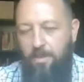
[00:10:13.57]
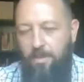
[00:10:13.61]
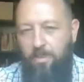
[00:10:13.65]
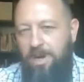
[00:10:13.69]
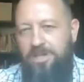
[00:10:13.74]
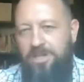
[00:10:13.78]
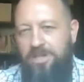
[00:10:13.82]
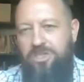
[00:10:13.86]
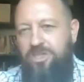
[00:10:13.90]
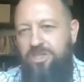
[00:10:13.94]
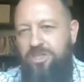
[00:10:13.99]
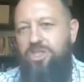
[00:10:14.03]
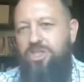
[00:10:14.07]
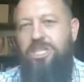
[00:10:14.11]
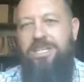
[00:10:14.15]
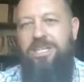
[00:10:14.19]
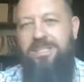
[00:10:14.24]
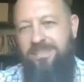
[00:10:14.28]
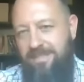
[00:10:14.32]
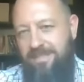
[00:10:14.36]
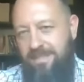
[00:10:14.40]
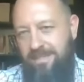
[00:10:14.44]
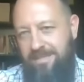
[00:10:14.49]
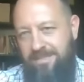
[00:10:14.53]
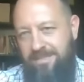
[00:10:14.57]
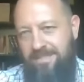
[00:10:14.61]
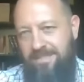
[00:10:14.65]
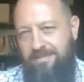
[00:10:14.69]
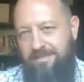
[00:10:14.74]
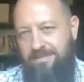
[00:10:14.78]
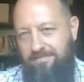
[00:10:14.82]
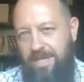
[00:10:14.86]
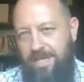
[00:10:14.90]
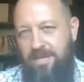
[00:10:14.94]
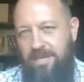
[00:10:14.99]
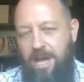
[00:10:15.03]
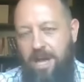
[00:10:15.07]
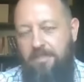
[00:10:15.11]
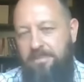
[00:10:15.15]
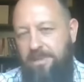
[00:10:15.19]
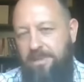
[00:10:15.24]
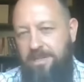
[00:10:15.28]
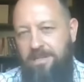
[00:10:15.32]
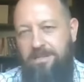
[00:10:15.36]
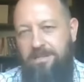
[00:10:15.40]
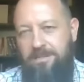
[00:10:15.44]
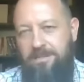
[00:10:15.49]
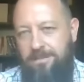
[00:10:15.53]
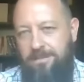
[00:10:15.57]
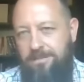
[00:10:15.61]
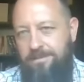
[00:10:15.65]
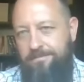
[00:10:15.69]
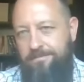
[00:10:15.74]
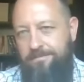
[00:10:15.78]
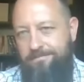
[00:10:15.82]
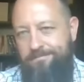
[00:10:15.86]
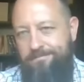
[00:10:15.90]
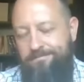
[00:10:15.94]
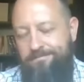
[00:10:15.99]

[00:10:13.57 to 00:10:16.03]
Was Jesus an amillennial?